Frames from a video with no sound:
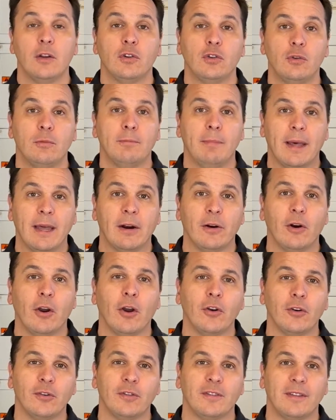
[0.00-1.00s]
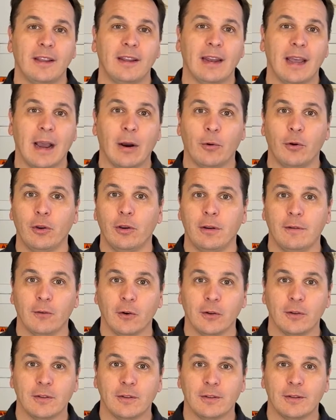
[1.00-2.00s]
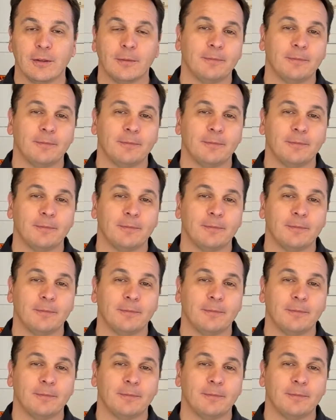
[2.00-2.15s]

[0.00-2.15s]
to better understand our universe.